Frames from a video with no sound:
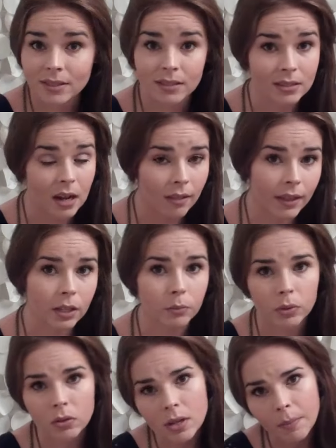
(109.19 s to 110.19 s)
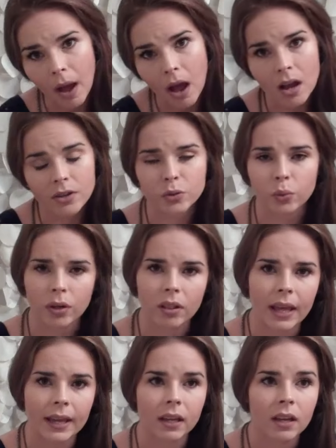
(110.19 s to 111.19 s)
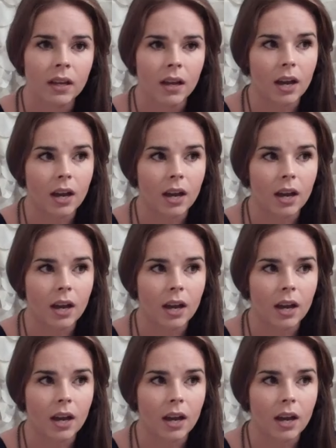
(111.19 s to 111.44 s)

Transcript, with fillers: It's not like a beauty box or like